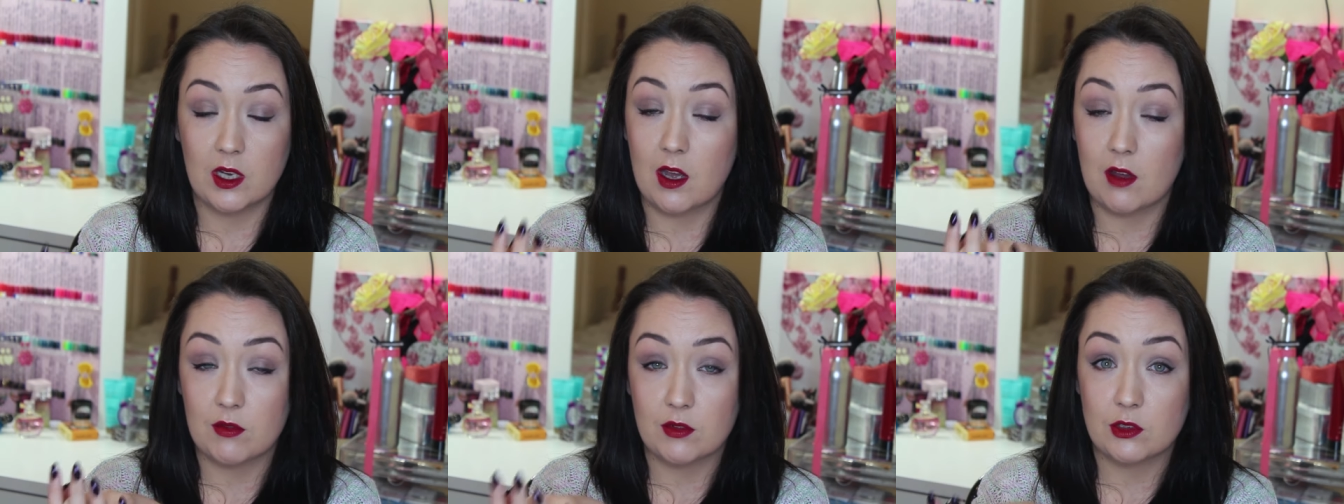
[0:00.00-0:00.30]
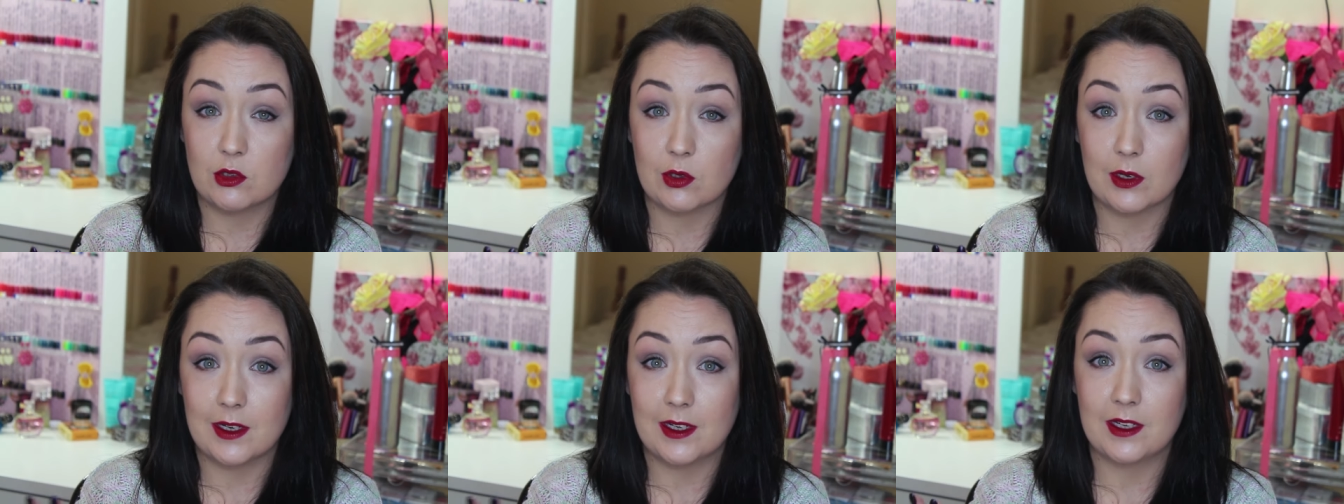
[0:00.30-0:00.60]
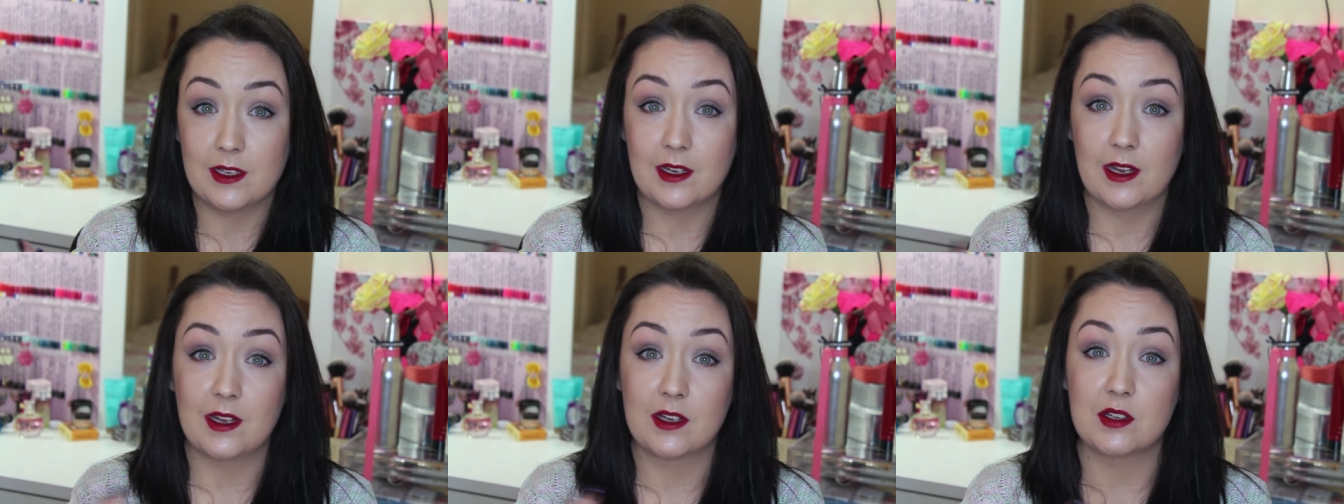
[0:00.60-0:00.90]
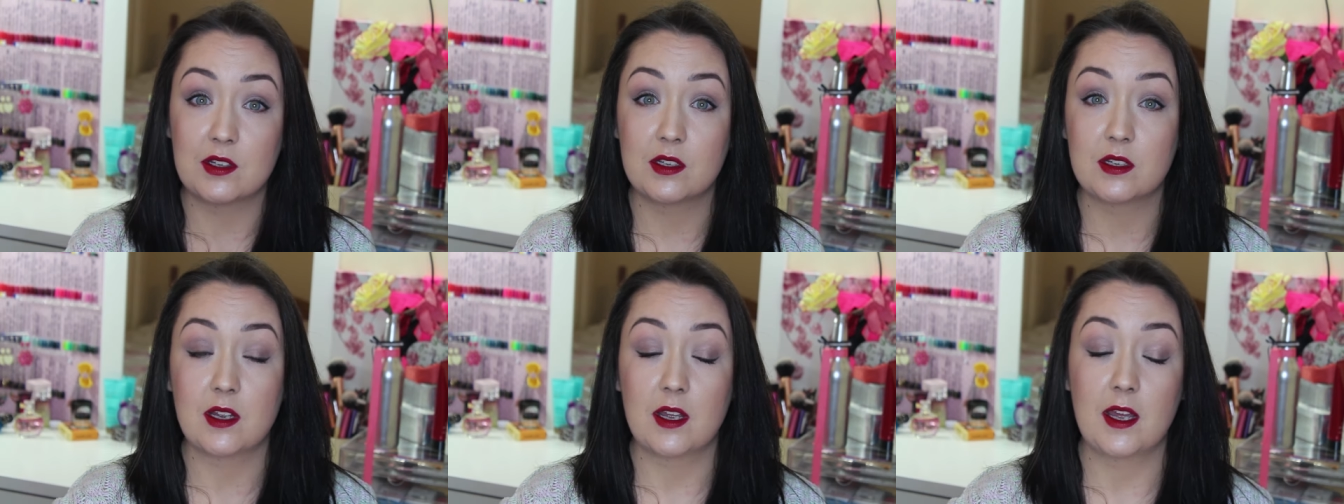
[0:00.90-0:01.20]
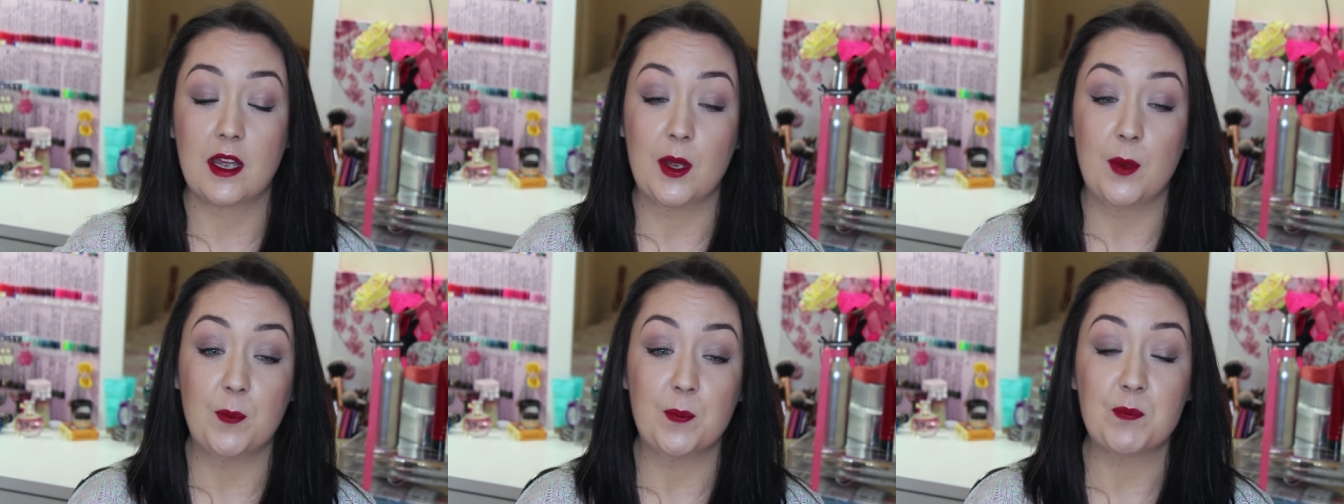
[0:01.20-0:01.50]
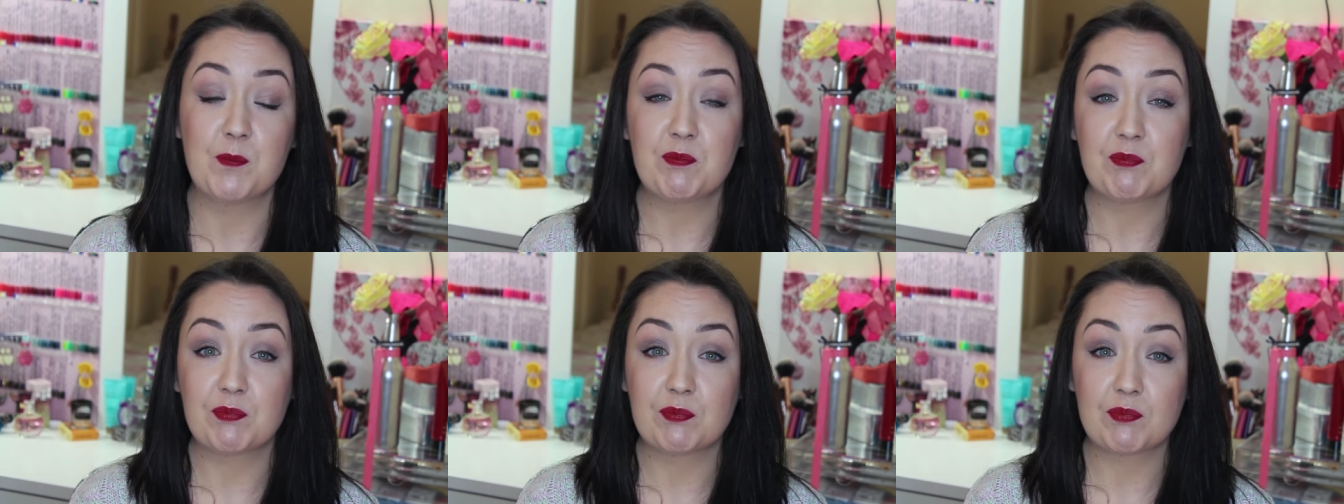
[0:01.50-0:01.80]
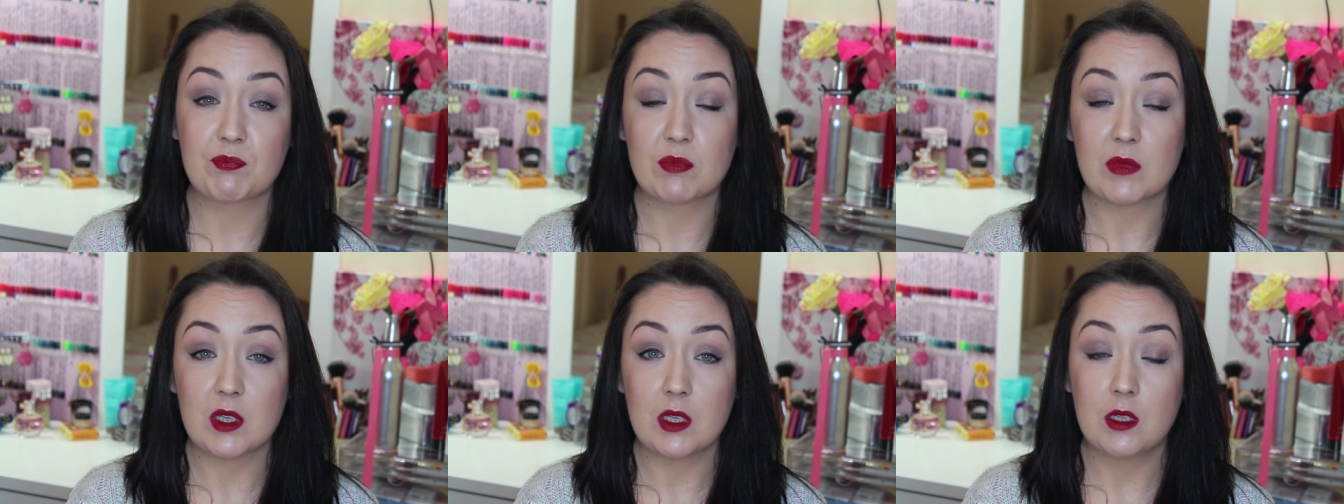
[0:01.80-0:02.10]
I haven't tried it yet, um,
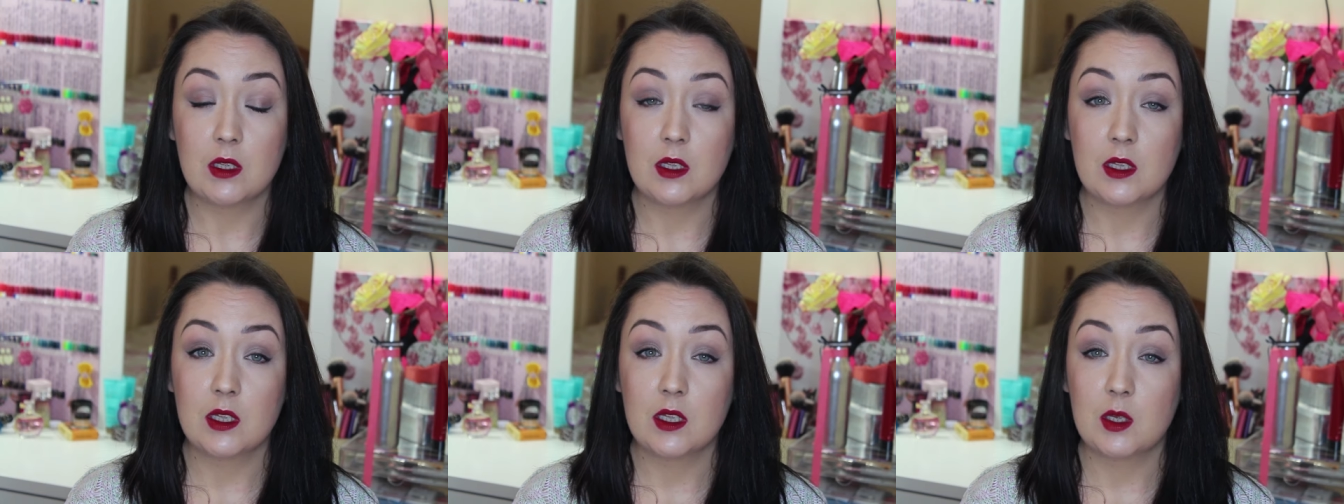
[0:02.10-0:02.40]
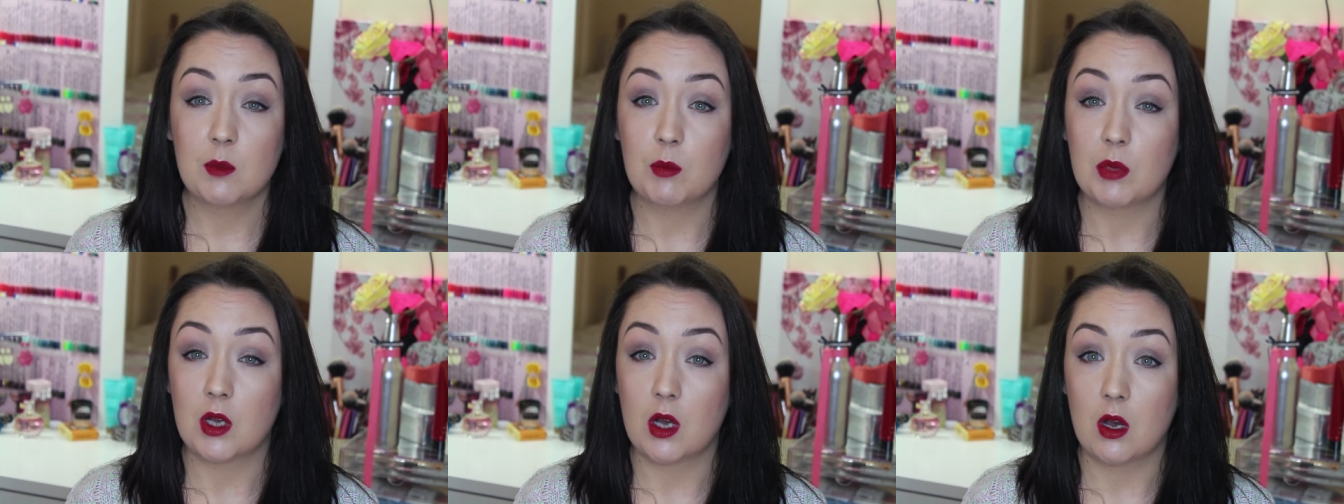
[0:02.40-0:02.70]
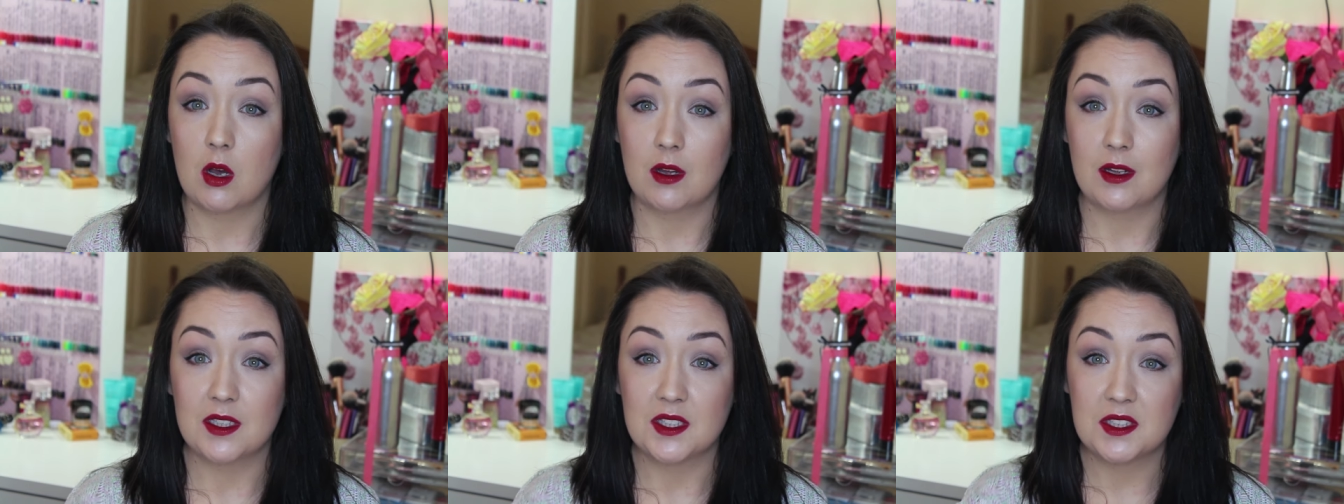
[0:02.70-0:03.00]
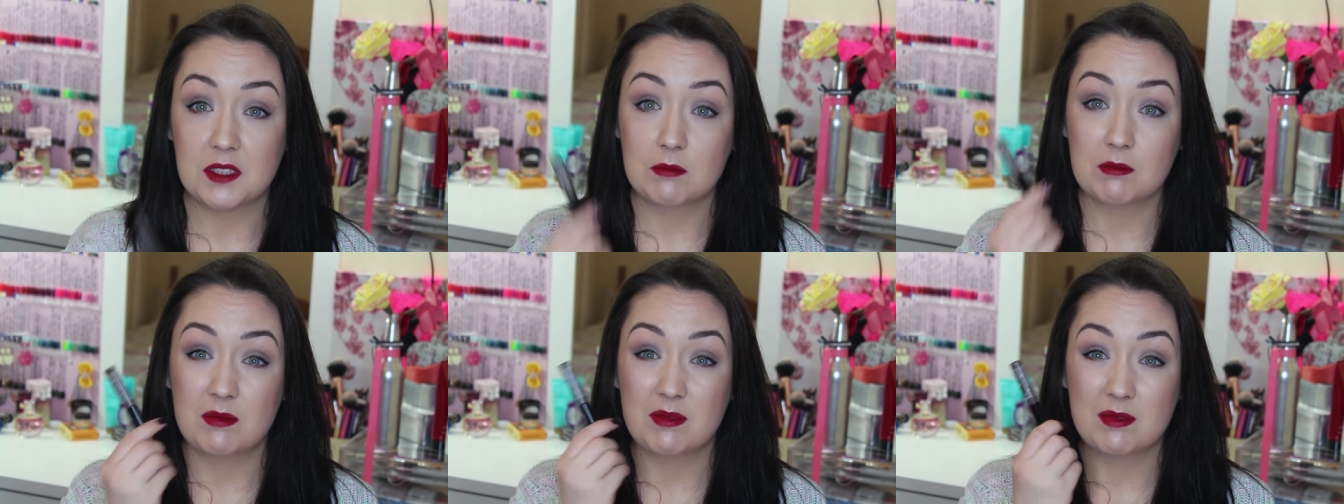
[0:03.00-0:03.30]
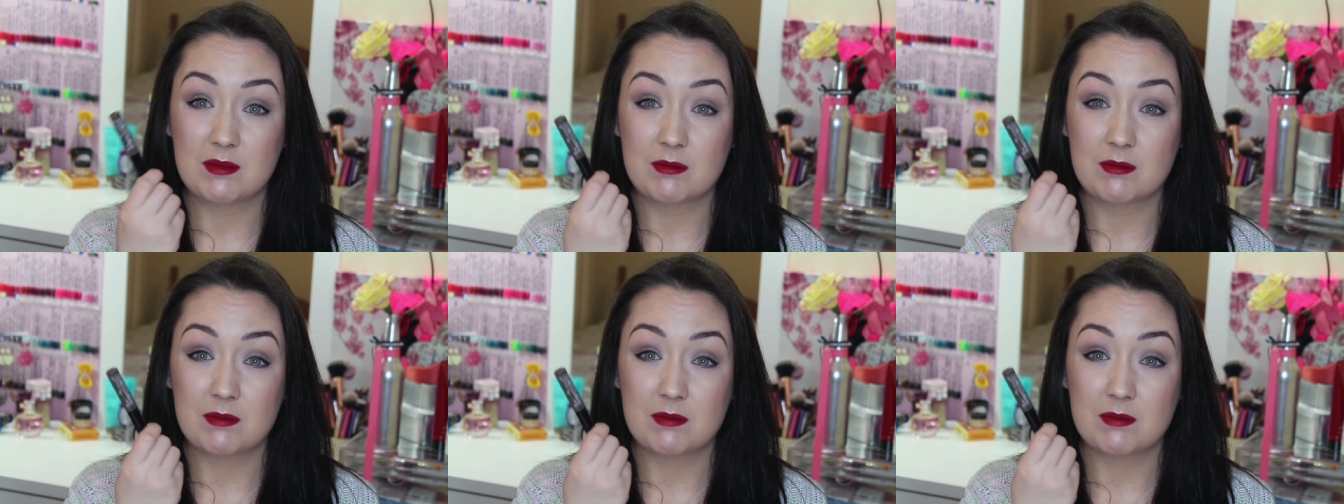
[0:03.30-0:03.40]
because